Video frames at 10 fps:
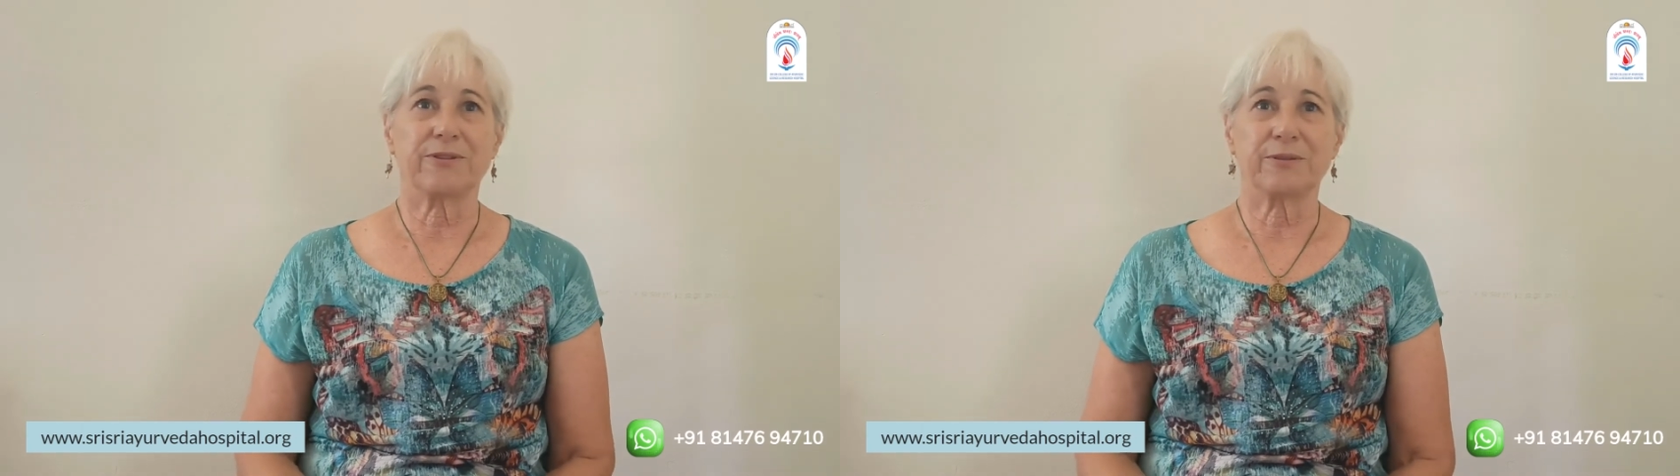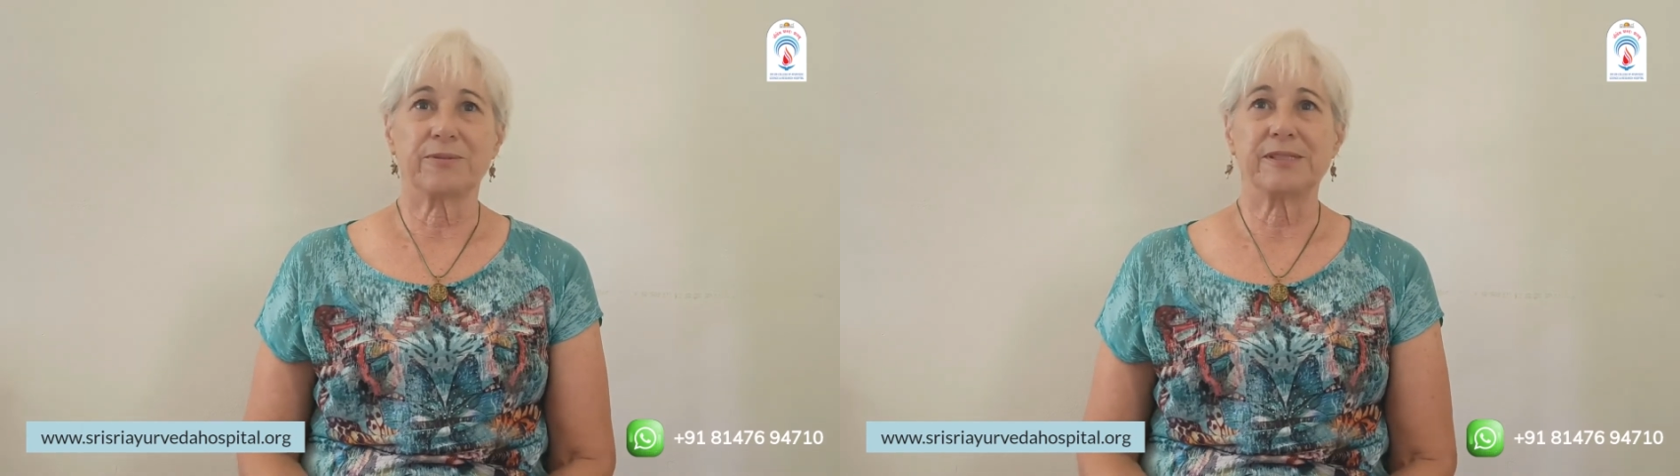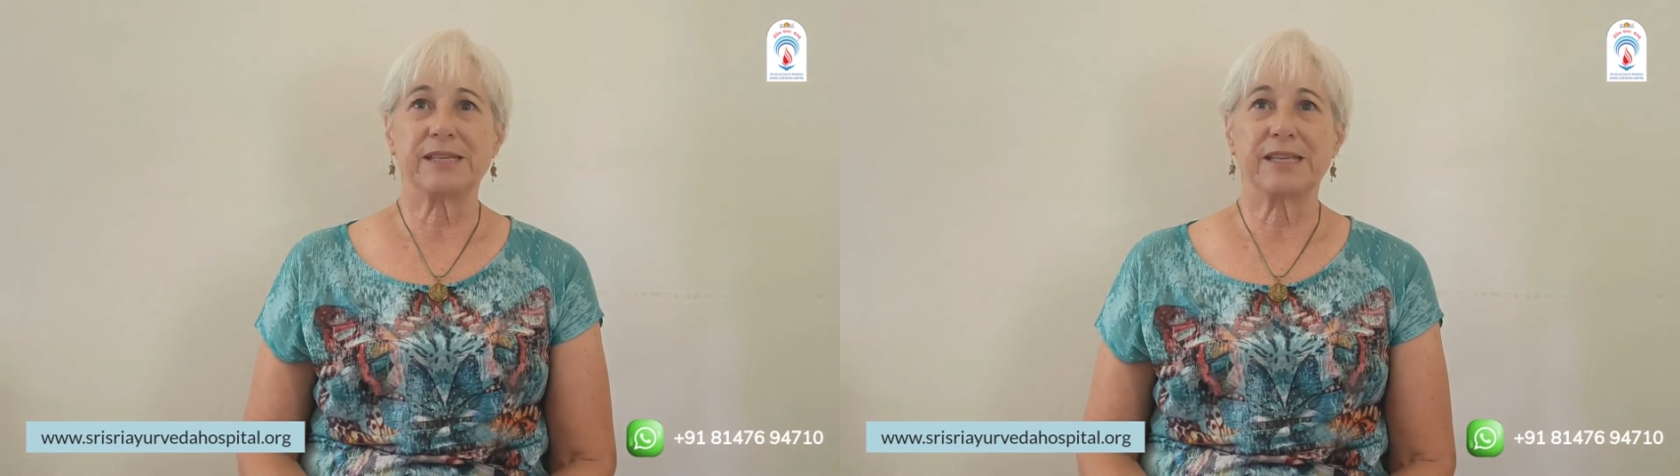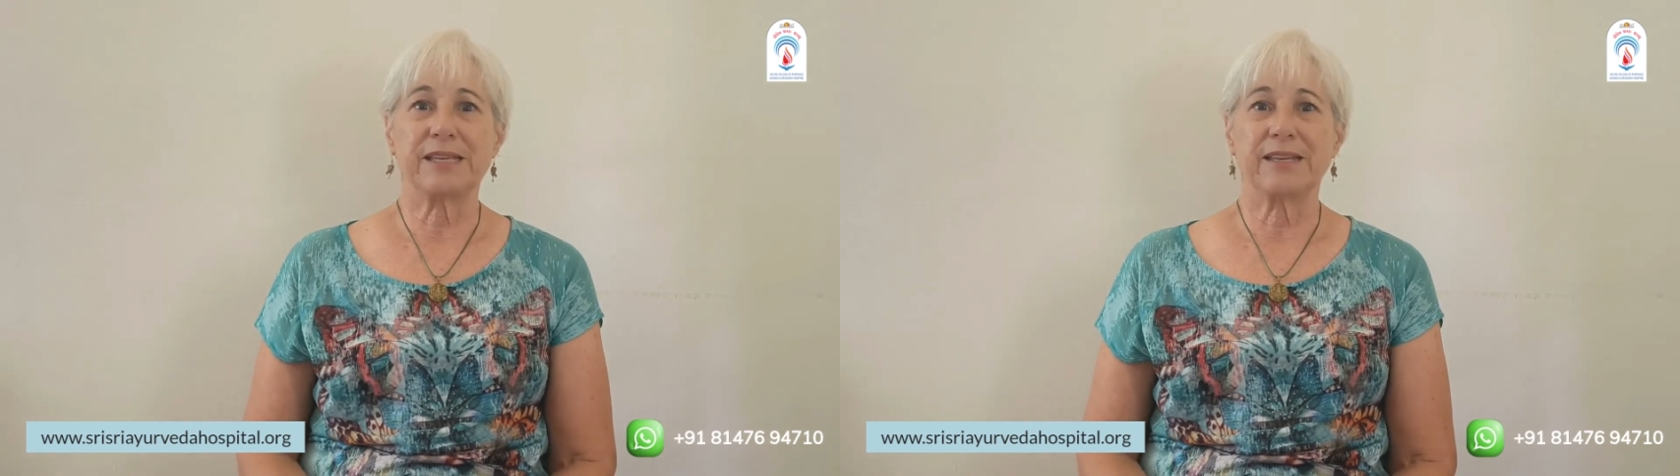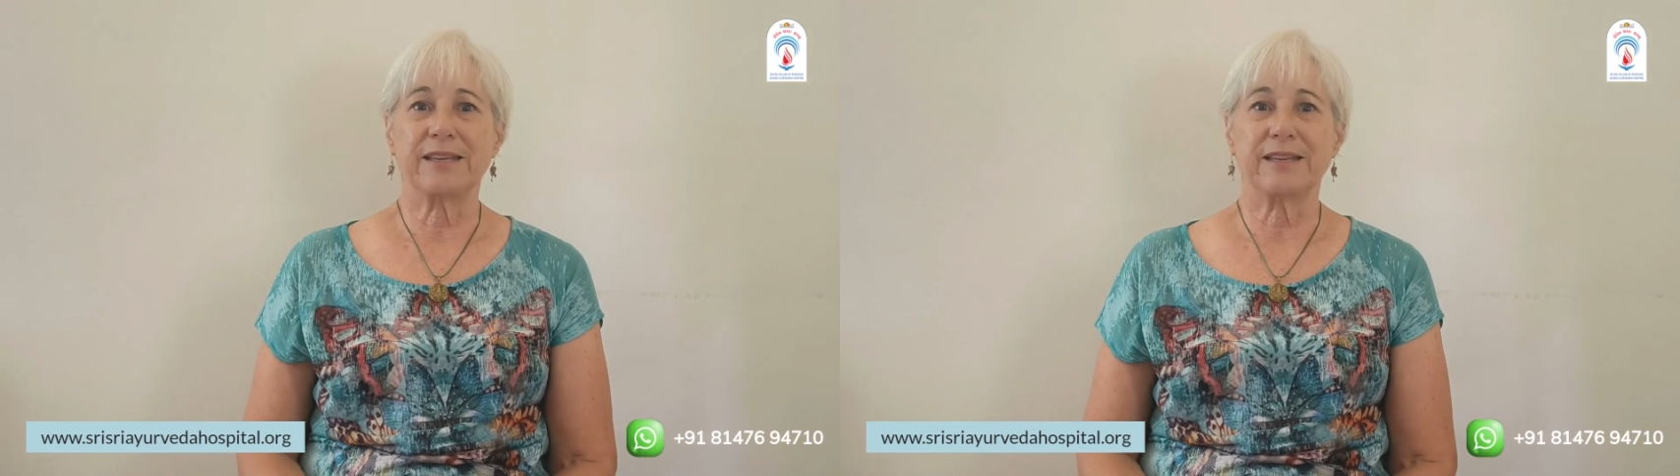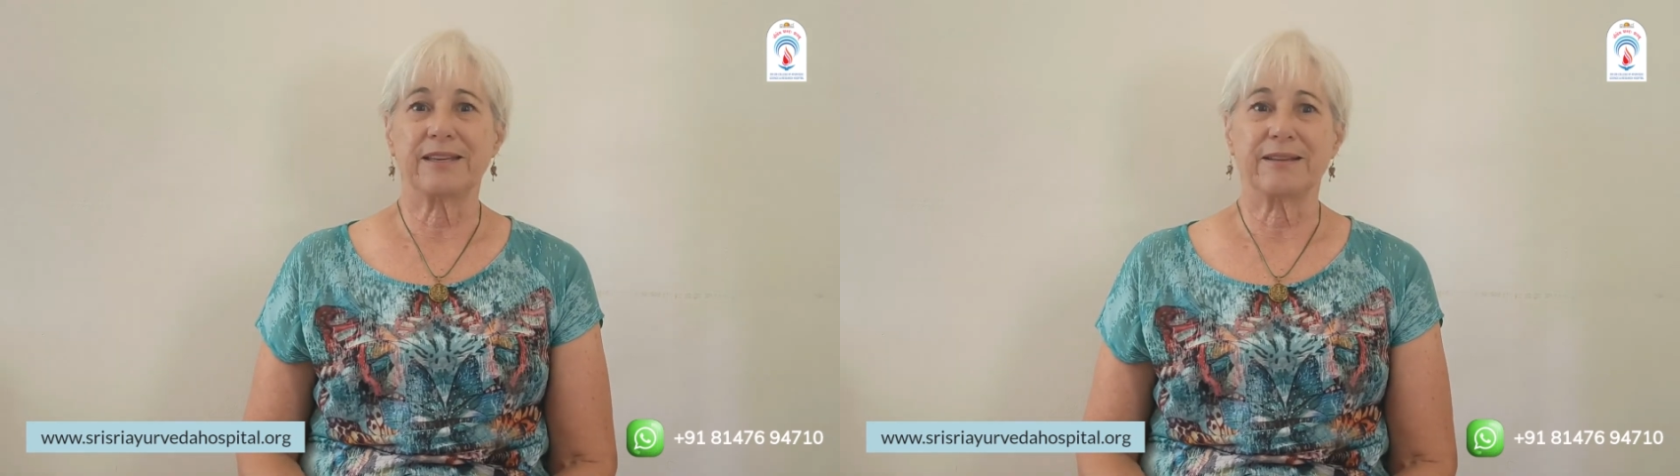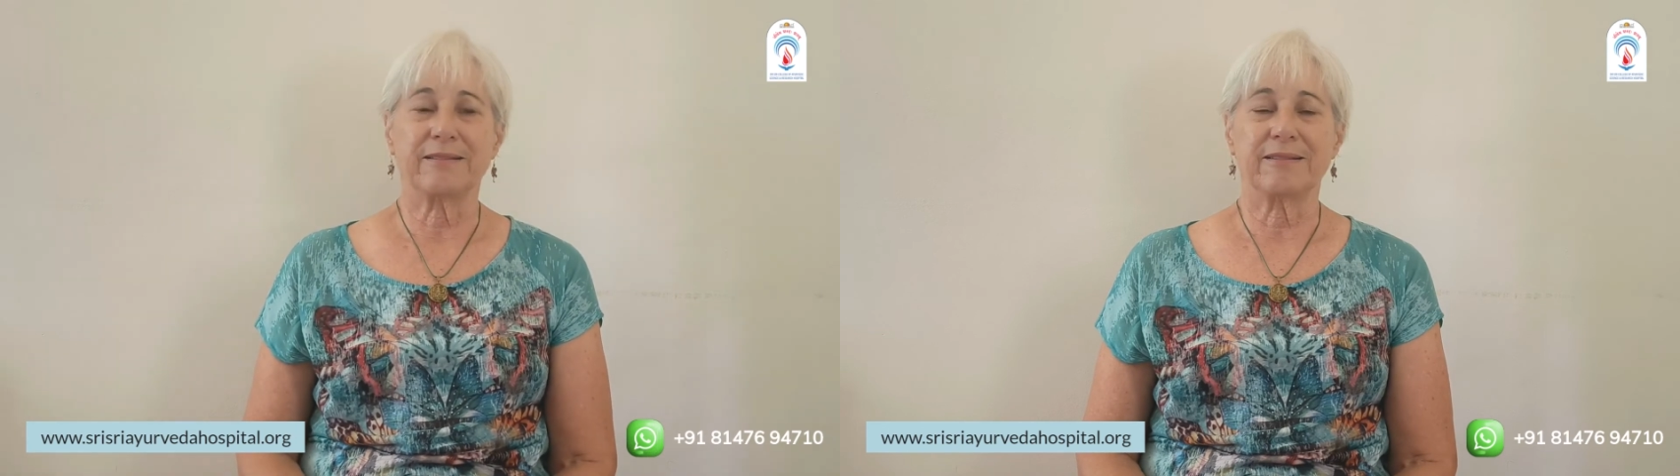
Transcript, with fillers: who was needed,